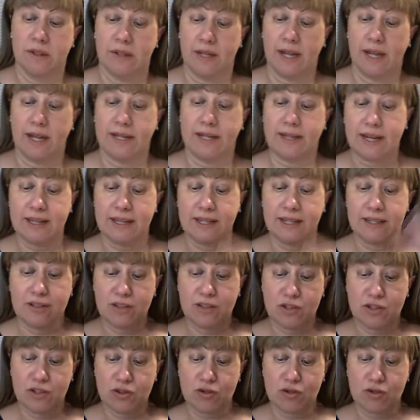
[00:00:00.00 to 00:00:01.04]
And then he
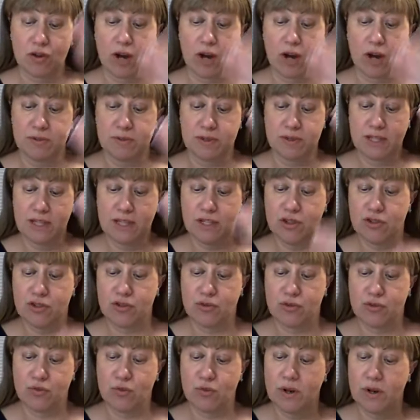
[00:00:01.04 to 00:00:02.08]
describes
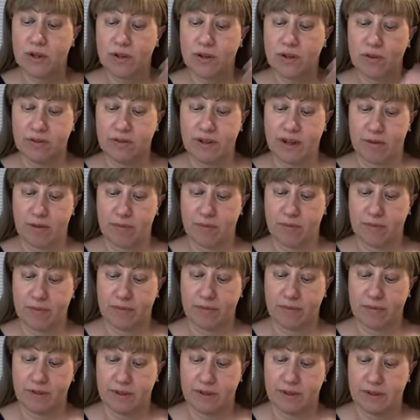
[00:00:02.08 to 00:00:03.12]
each one of them
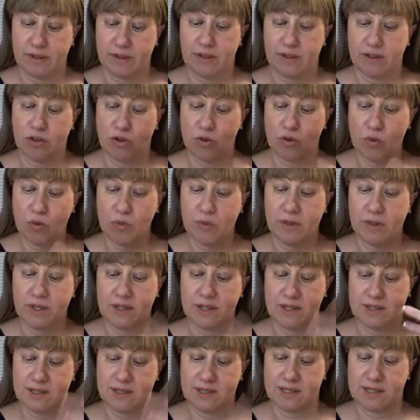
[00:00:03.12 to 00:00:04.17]
whom
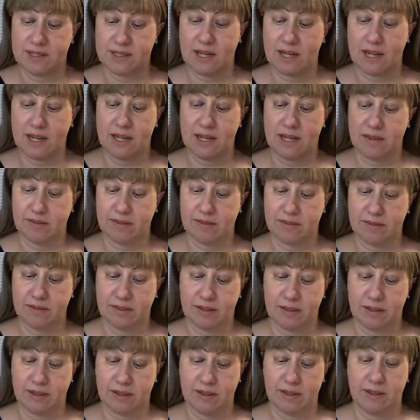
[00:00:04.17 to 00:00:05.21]
he is seeing.
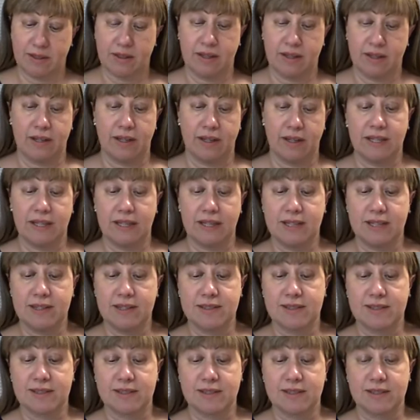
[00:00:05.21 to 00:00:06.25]
And
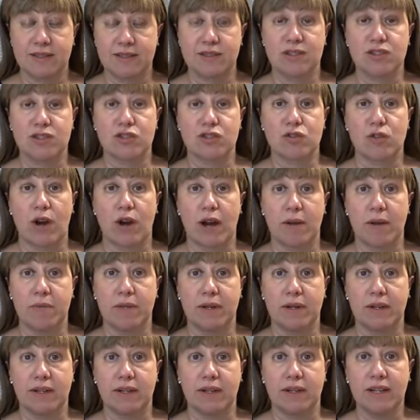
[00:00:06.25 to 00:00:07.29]
he's
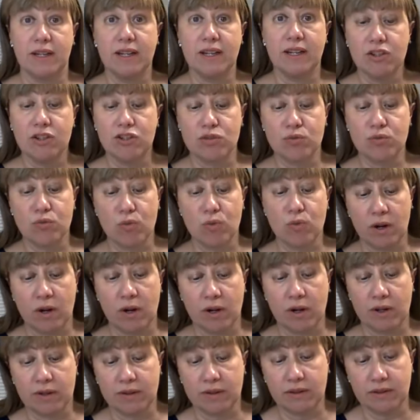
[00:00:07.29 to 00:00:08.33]
describing each
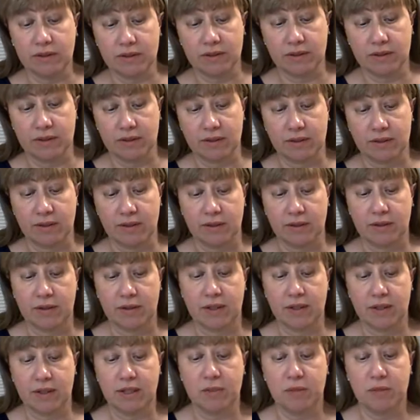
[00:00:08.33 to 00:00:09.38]
one.
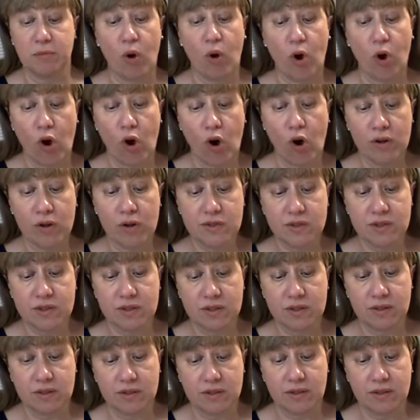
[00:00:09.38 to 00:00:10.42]
He paused
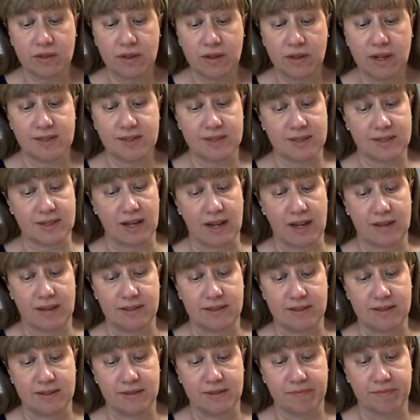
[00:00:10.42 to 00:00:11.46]
and
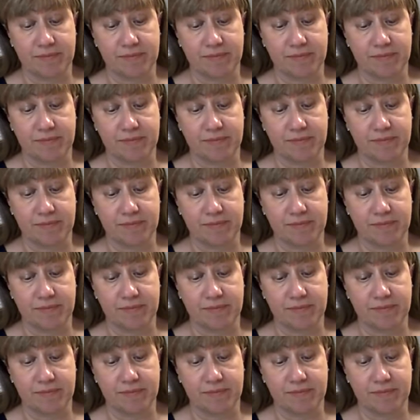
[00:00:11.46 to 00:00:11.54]
said